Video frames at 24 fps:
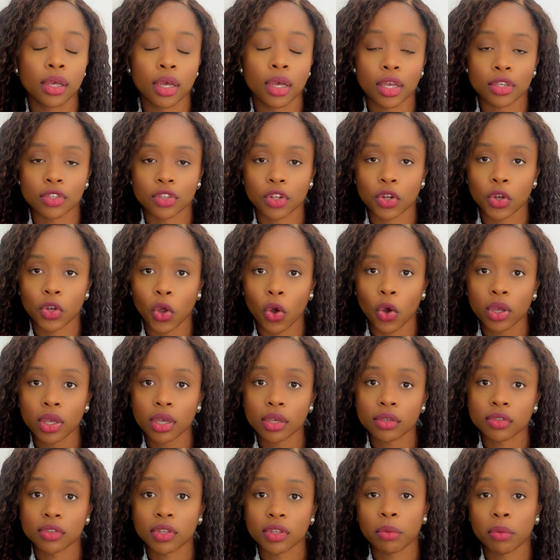as long
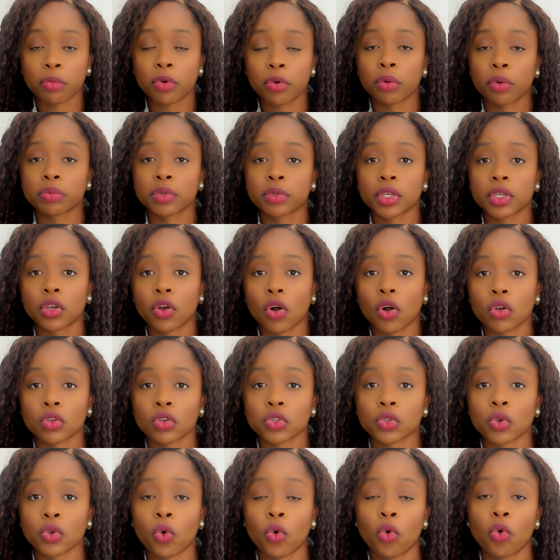as that property
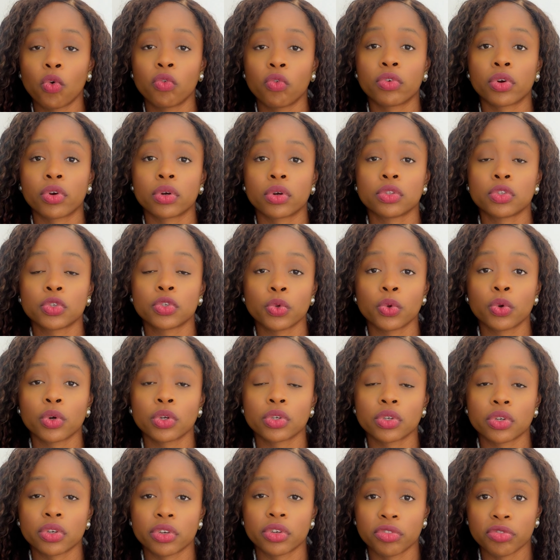costs over
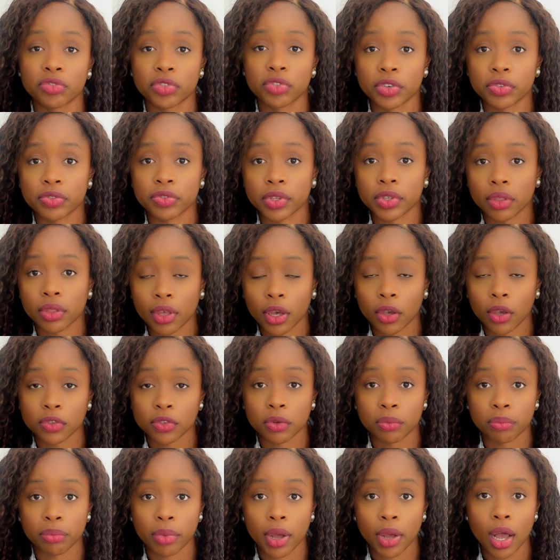
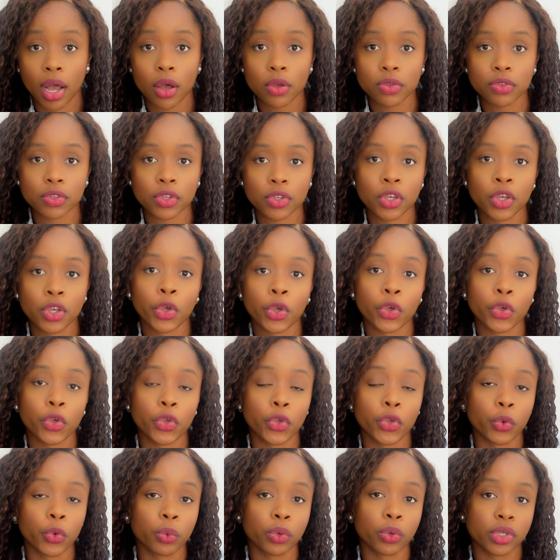£250,000,
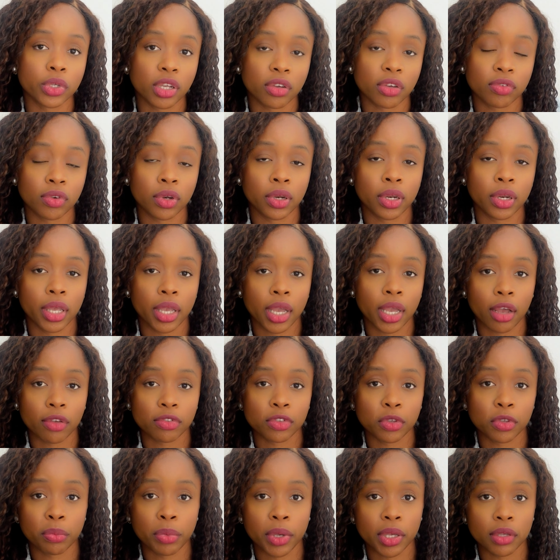you will definitely have
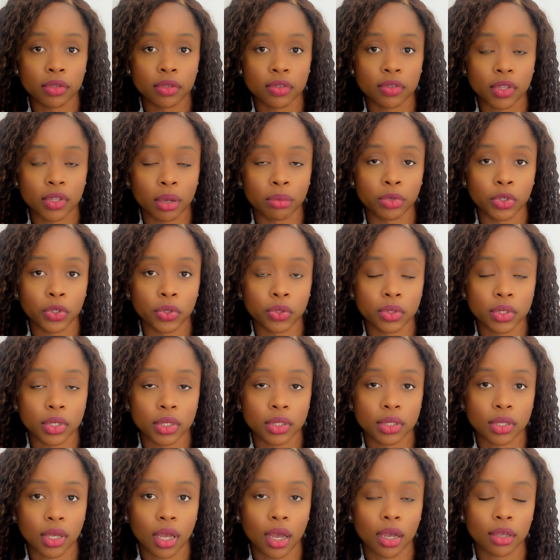to pay stamp duty
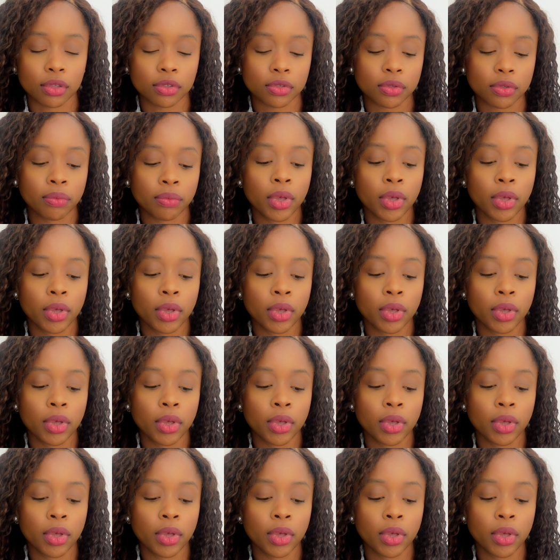tax.